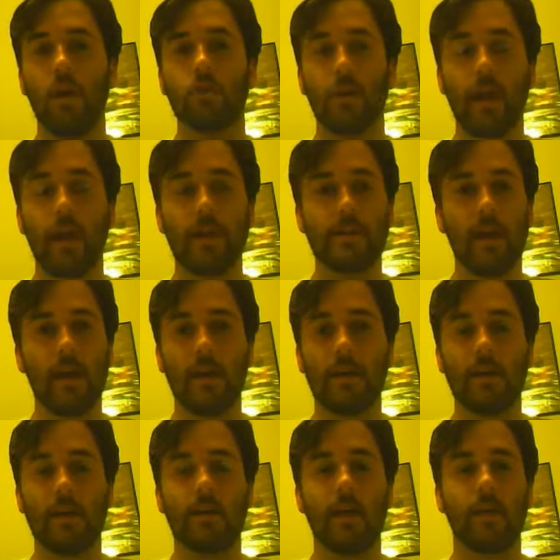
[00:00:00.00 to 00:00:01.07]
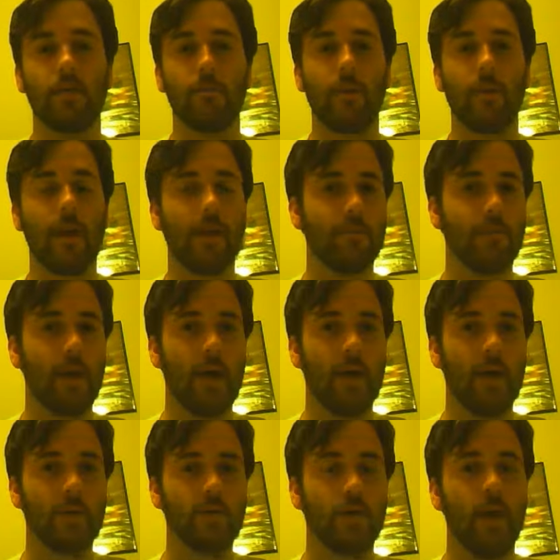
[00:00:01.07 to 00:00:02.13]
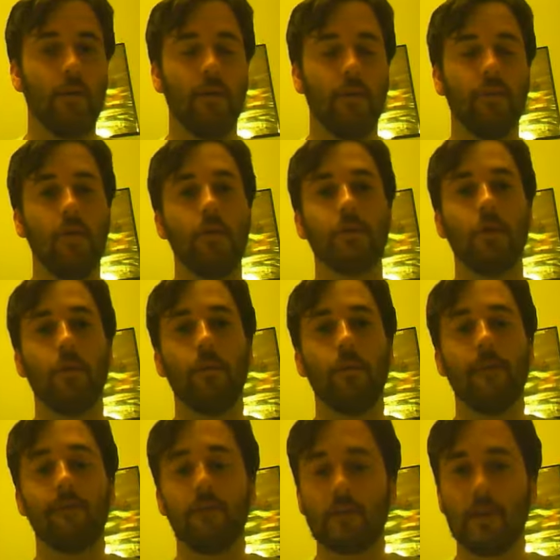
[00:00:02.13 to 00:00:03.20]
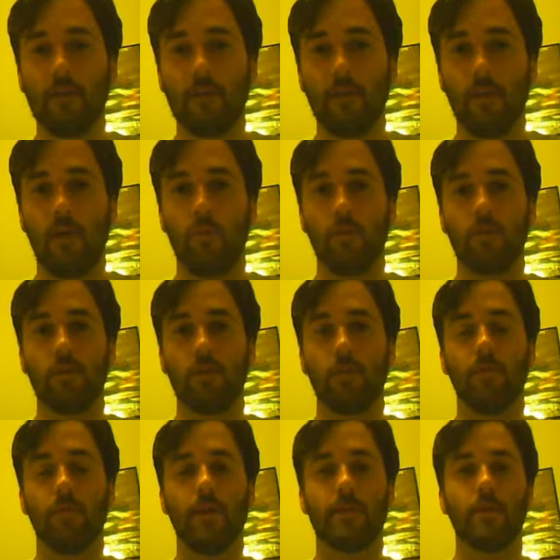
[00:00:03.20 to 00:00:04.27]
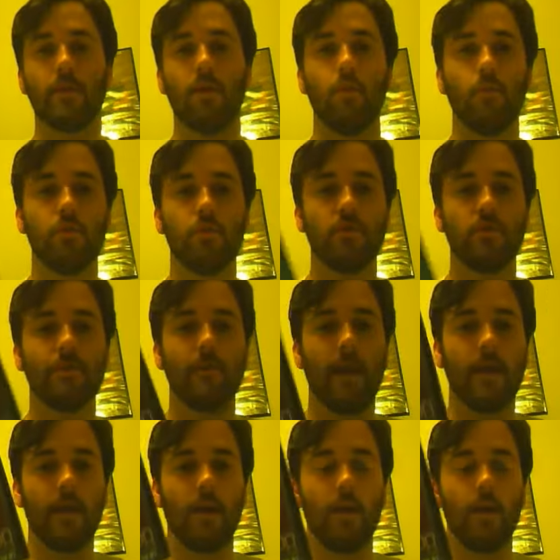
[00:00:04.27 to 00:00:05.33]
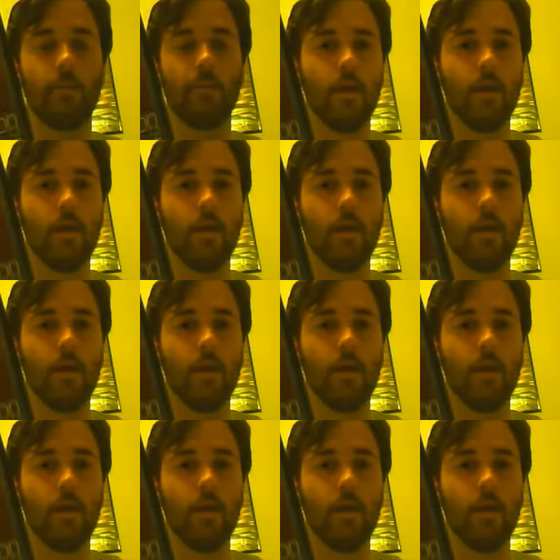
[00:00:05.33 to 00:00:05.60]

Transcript: So I decided to take a look back at the past and review the show where the first ever ladder war took place, which was Man Up.